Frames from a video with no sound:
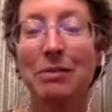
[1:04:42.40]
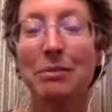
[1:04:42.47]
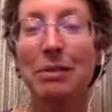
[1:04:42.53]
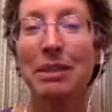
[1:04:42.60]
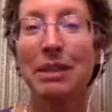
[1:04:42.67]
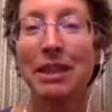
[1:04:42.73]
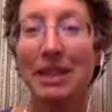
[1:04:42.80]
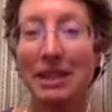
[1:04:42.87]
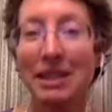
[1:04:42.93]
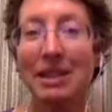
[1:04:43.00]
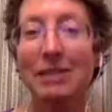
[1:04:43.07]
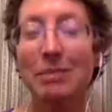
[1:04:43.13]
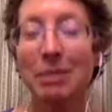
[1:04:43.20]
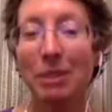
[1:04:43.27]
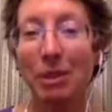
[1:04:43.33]
But this has
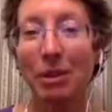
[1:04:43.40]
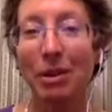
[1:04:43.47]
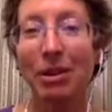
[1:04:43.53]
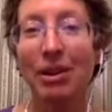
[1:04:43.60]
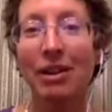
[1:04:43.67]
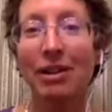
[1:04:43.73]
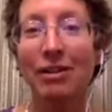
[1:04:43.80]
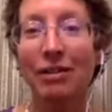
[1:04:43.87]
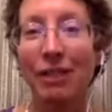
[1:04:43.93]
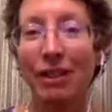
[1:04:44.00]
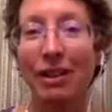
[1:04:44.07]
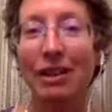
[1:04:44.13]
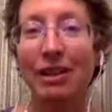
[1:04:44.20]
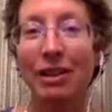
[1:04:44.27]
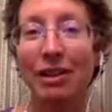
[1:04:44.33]
been going on a very
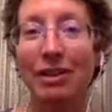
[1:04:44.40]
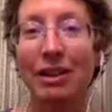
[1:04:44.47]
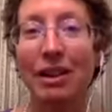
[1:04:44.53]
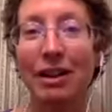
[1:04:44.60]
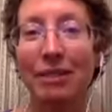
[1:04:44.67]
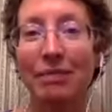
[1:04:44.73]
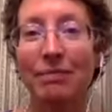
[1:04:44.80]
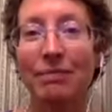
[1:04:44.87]
long time.